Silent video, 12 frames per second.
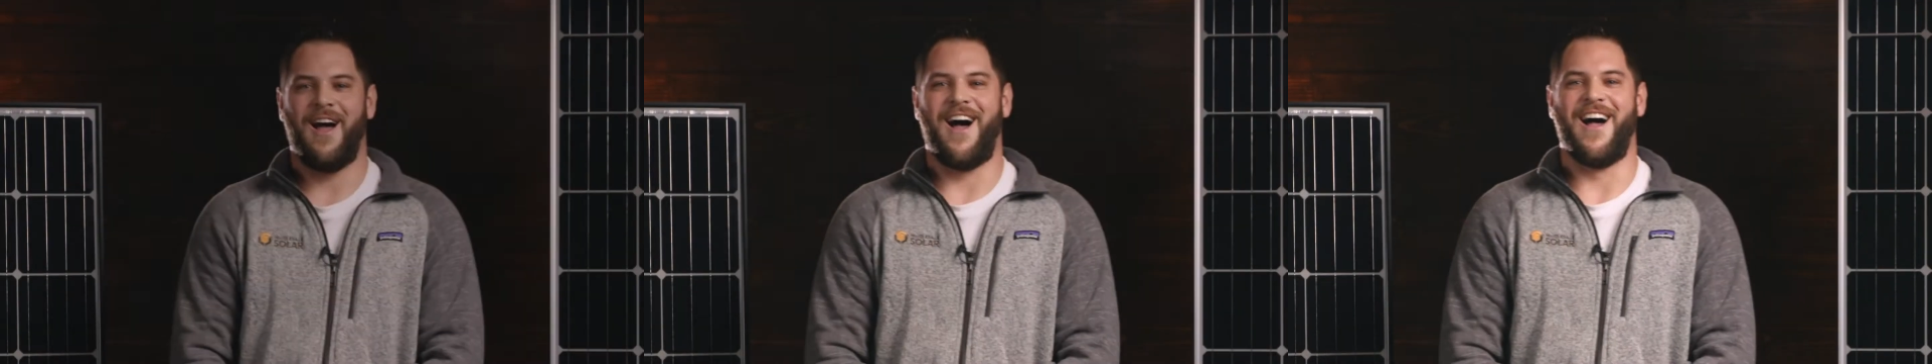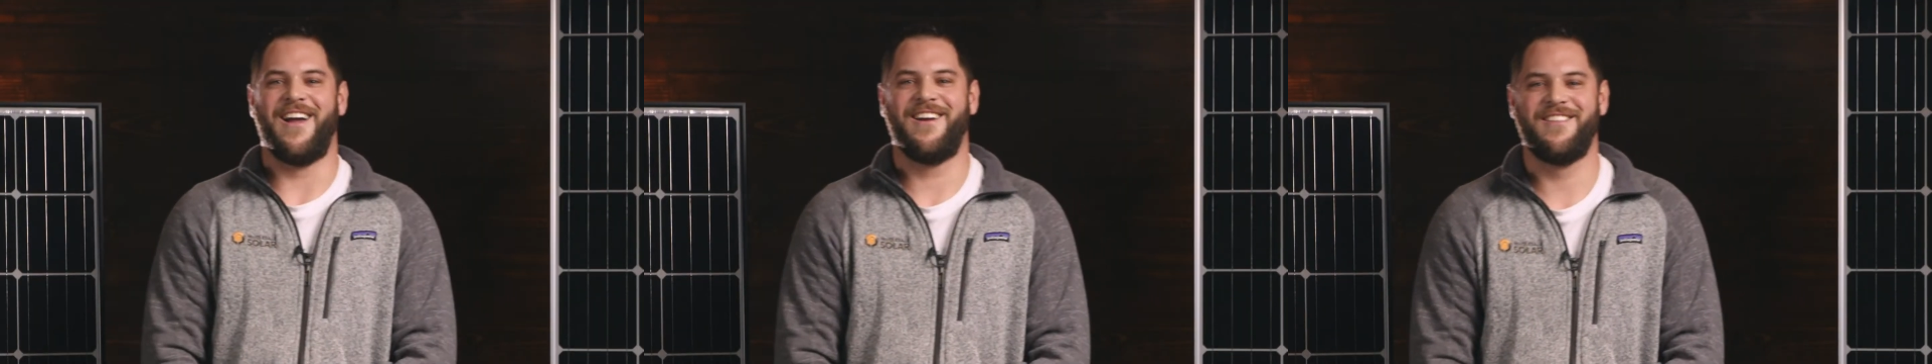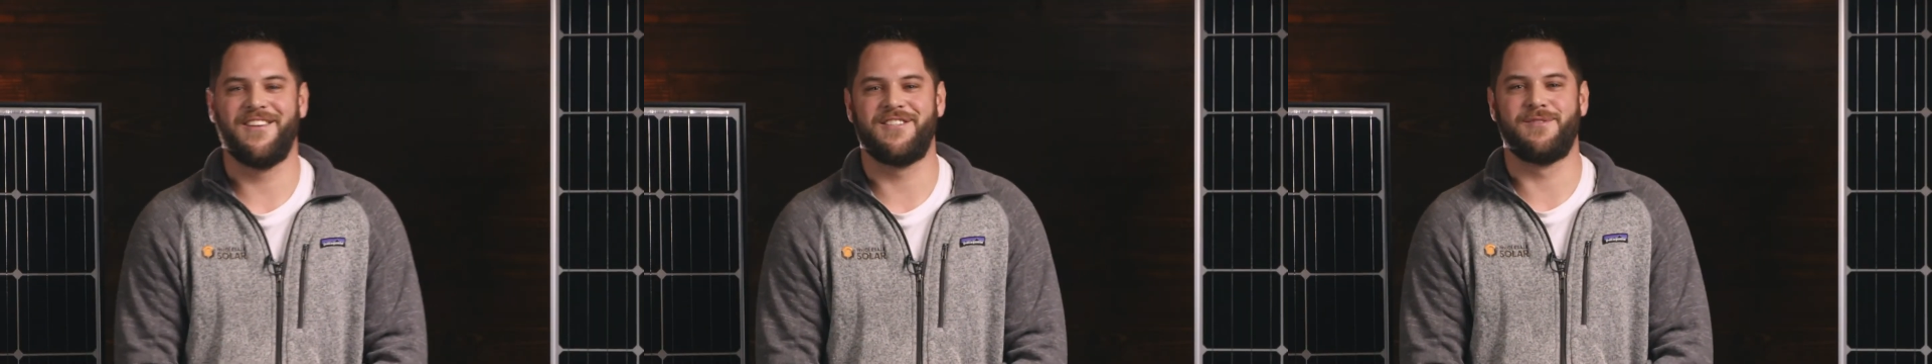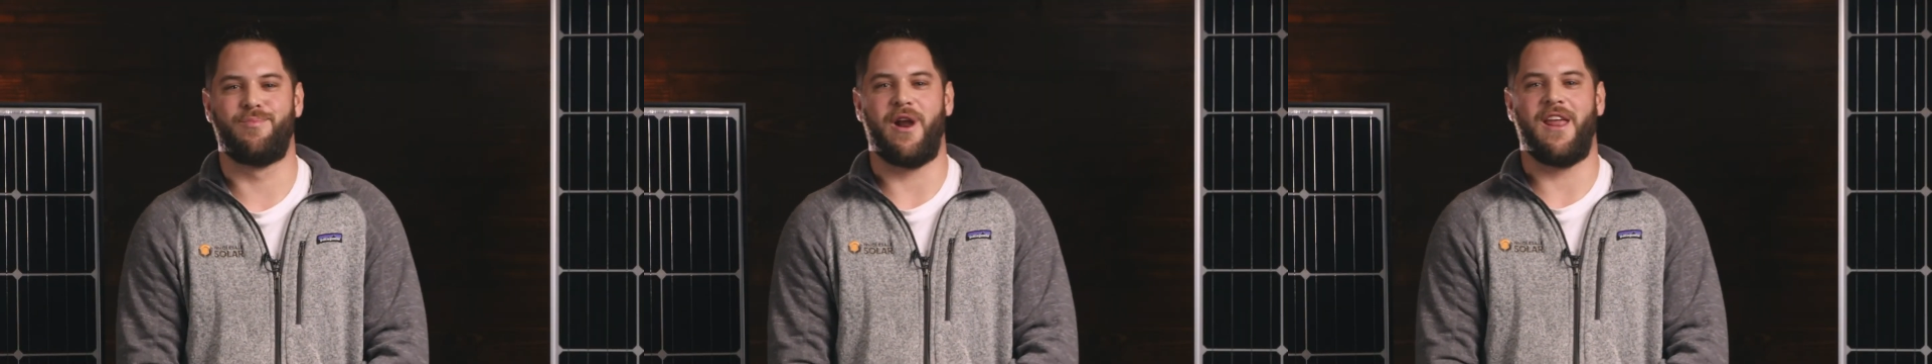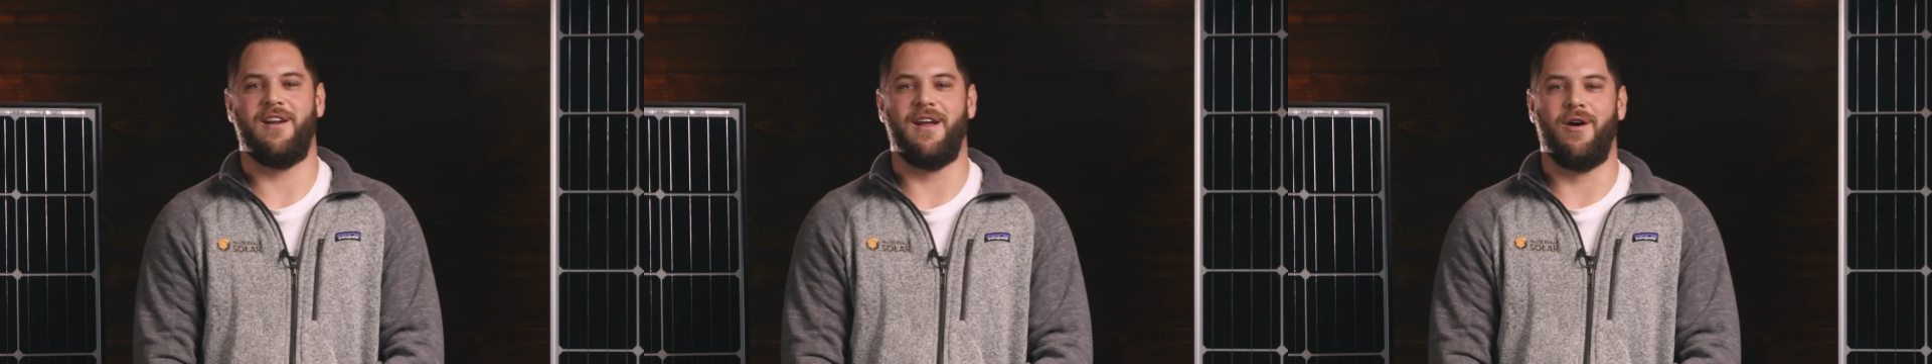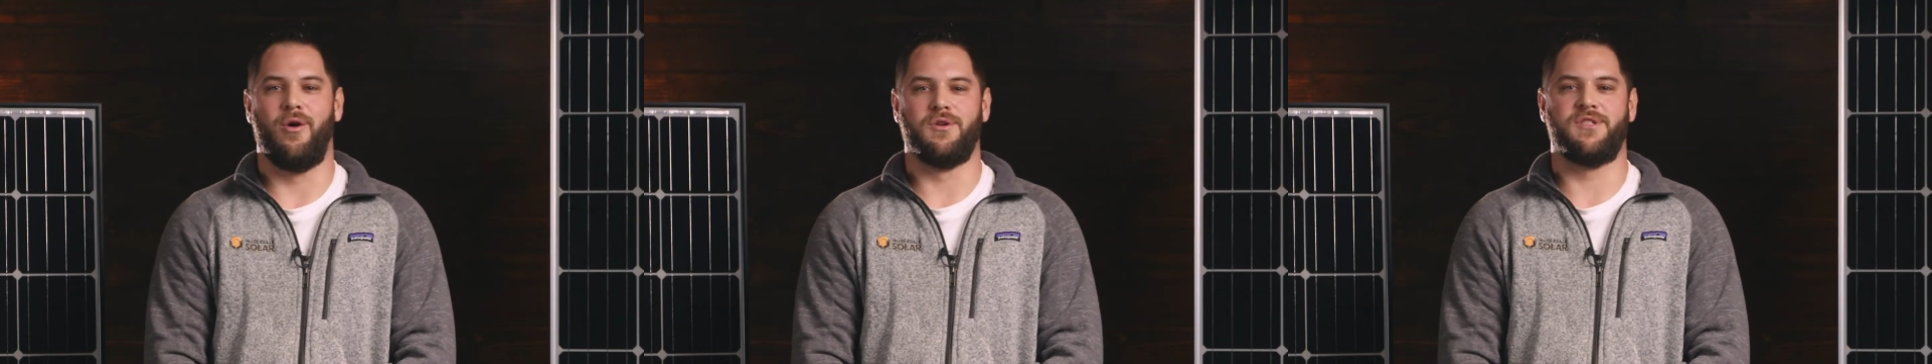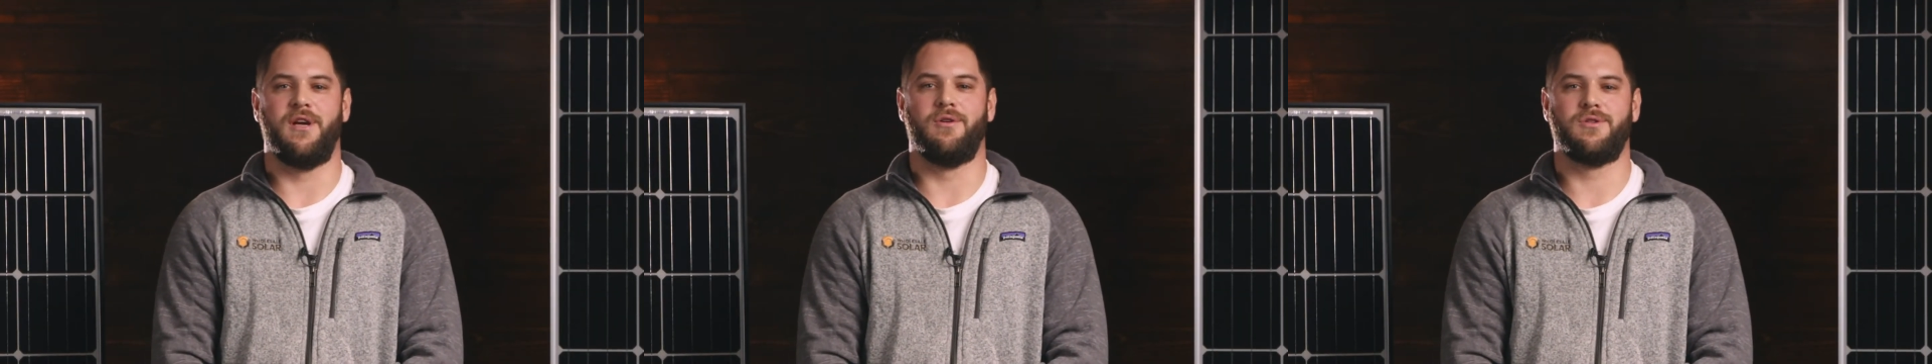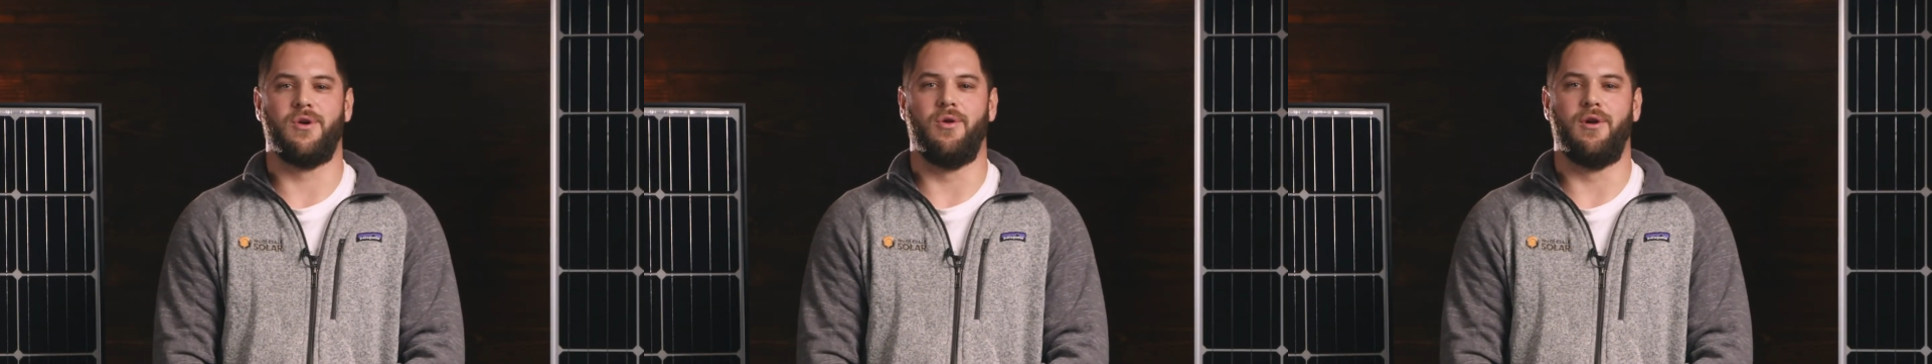Hi, this is Brandon at
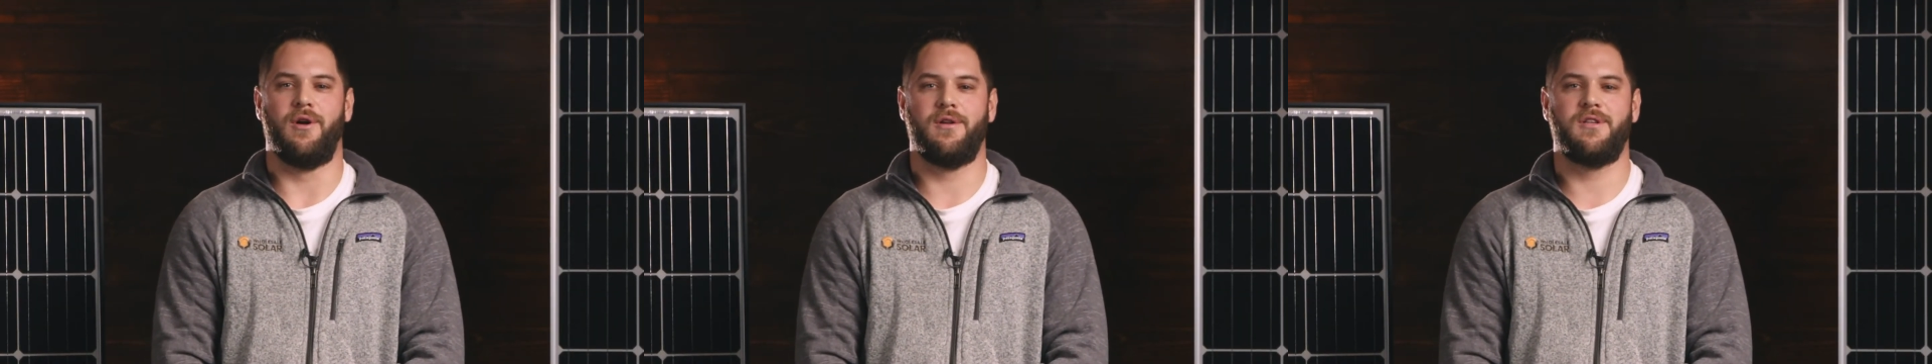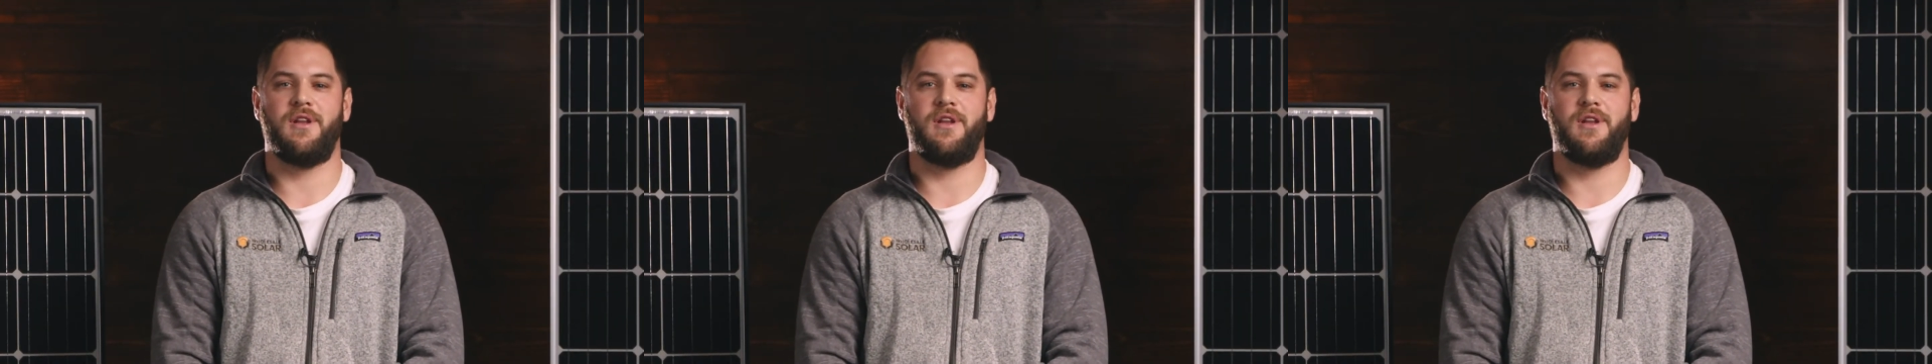Wholesale Solar.